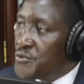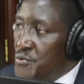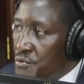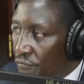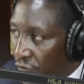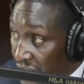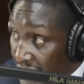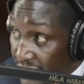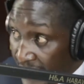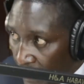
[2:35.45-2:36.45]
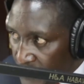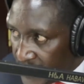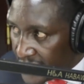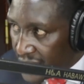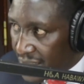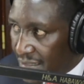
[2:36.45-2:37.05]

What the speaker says: to 47 counties.